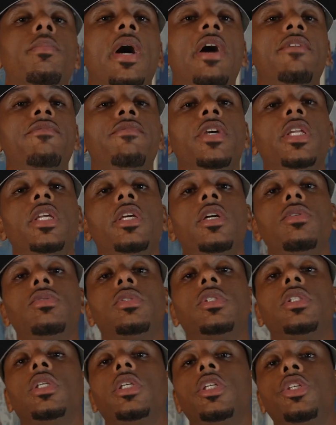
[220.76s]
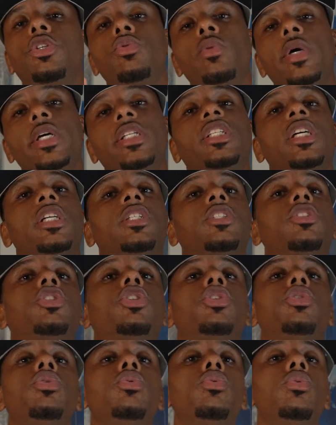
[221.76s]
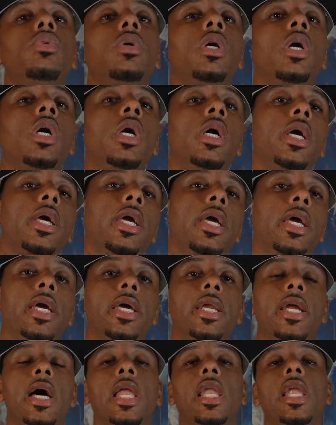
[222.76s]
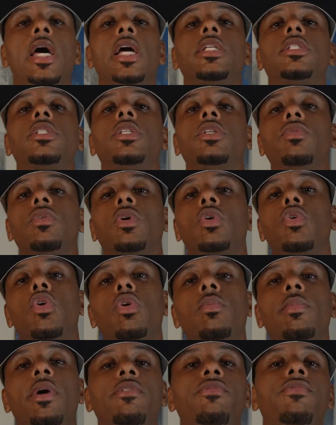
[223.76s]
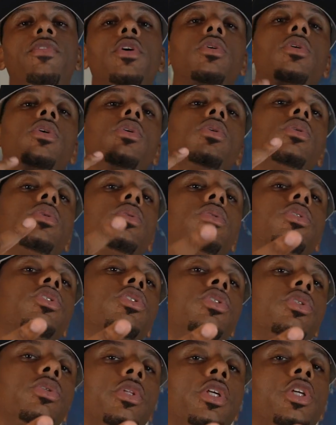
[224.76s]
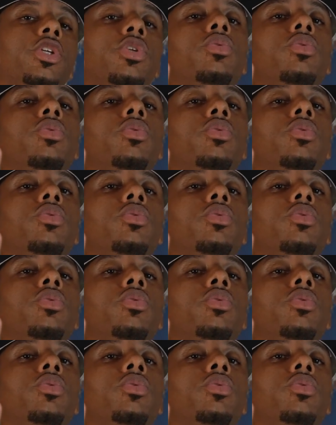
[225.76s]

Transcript: my video to the UHS 2, and I like to record my photos to the